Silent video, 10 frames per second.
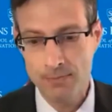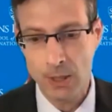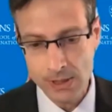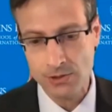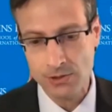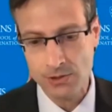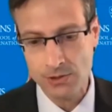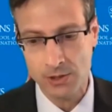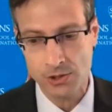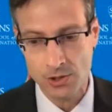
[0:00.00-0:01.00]
there are reasons
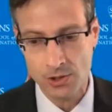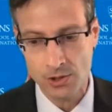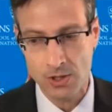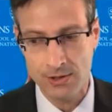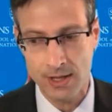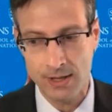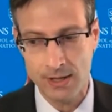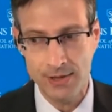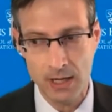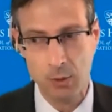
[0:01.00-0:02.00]
for concern
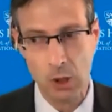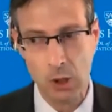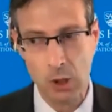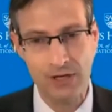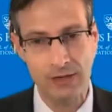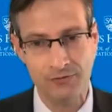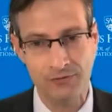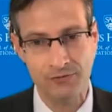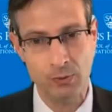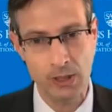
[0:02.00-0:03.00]
that they're
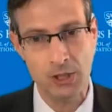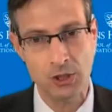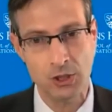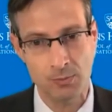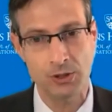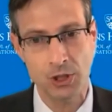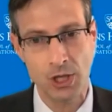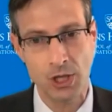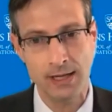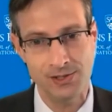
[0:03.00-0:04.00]
profiting from their relationship
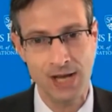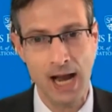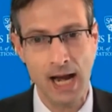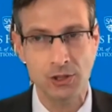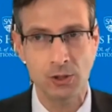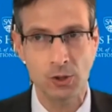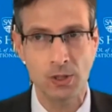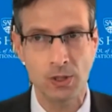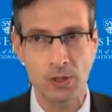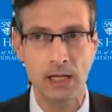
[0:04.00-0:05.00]
with China is actually
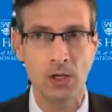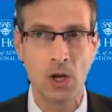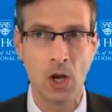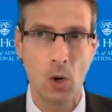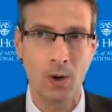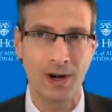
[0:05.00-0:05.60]
creating